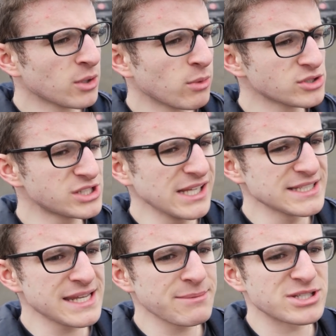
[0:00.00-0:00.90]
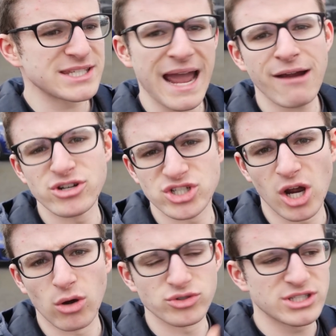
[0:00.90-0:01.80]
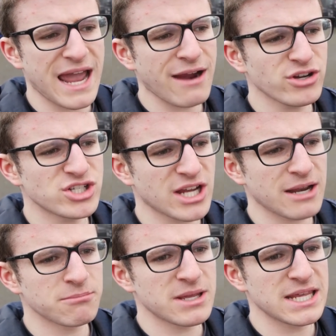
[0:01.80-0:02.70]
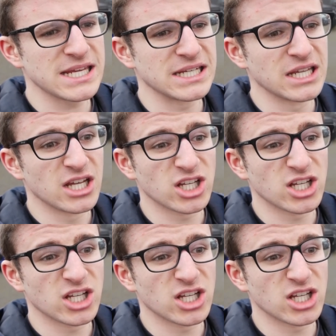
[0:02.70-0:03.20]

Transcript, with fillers: well, seeing his name is Garage Goals, garage can mean